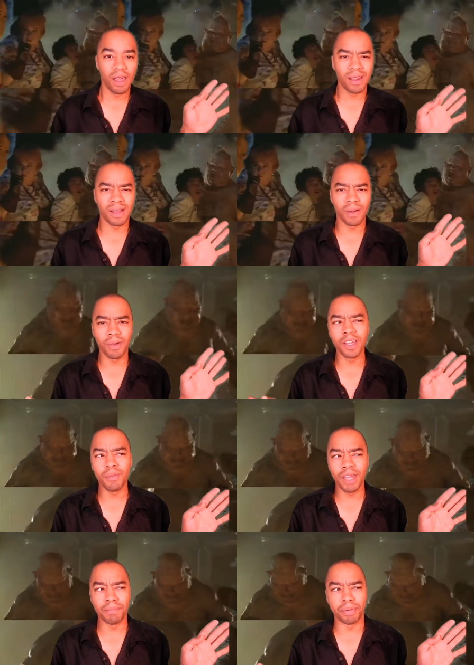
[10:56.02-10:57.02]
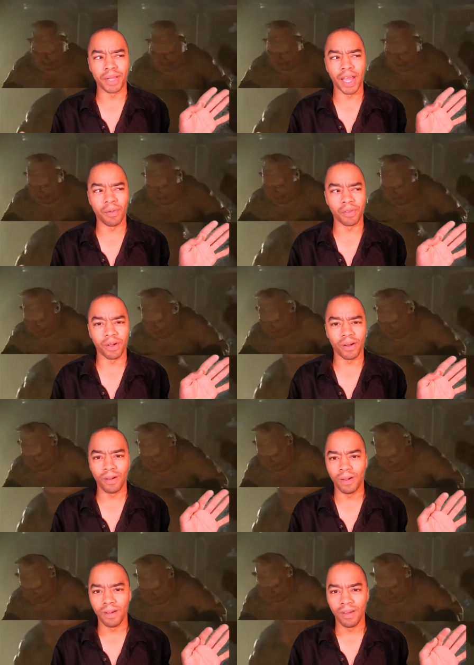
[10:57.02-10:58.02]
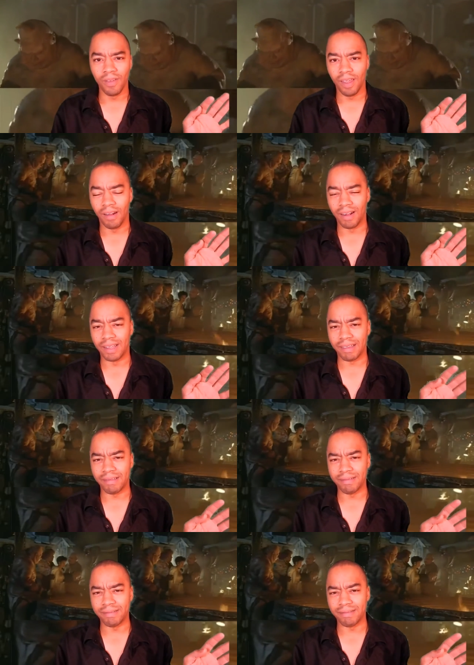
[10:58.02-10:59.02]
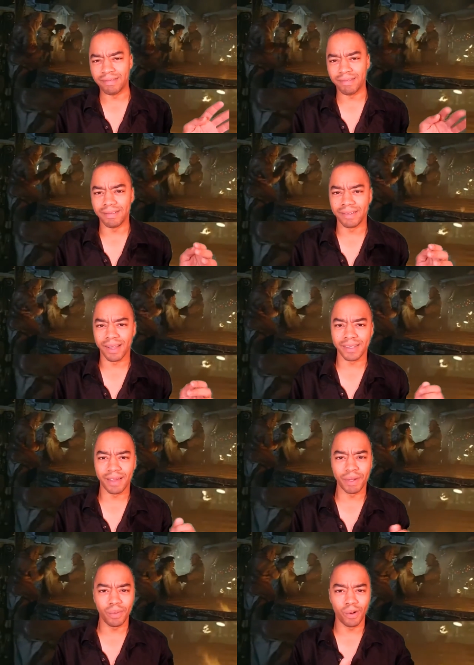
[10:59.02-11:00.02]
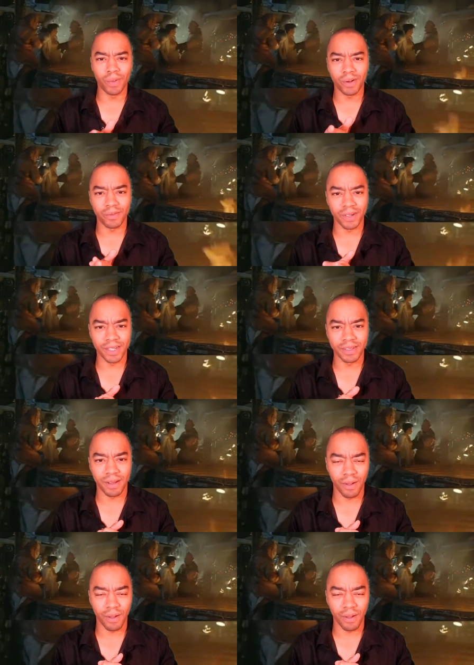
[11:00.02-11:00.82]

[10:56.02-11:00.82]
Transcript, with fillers: And I'm like, what do you mean play with her? And they're like, ooh, like tell me more about her. fucking